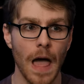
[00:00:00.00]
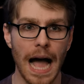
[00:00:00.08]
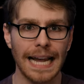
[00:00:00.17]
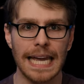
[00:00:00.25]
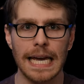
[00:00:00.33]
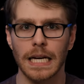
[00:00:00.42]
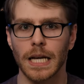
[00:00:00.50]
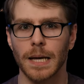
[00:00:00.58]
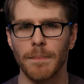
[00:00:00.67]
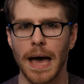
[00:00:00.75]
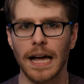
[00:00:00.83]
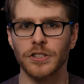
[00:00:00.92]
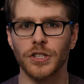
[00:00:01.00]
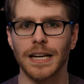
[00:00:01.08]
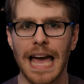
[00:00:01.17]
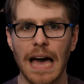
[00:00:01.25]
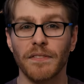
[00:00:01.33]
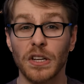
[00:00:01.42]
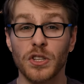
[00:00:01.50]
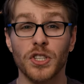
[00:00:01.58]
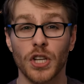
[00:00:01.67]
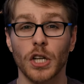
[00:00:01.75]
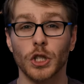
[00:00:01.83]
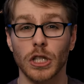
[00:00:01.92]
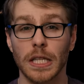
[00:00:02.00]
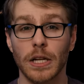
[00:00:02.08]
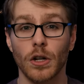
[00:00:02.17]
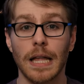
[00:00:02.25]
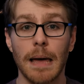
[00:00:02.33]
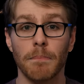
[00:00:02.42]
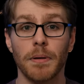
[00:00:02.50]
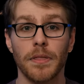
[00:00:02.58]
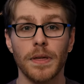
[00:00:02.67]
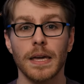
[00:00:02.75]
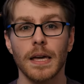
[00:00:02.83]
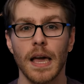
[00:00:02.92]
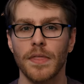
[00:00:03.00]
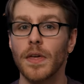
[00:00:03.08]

I can't imagine having such little empathy